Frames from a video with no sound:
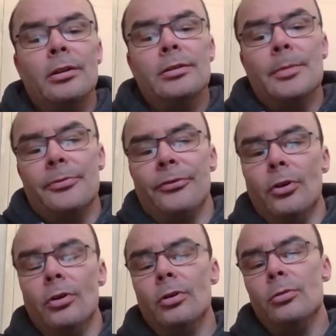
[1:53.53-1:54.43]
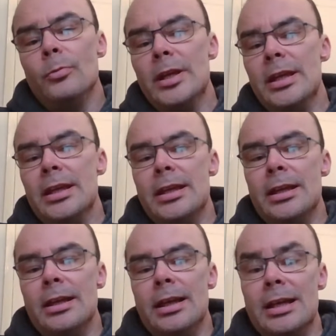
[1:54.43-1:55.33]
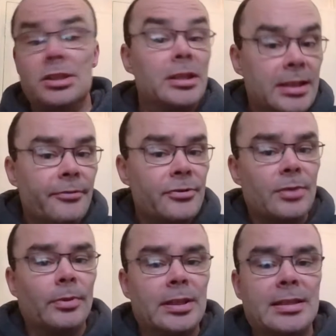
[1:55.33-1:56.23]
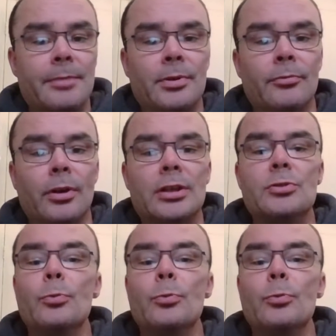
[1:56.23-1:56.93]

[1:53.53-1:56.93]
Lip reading: Now, before we actually give someone these admin rights,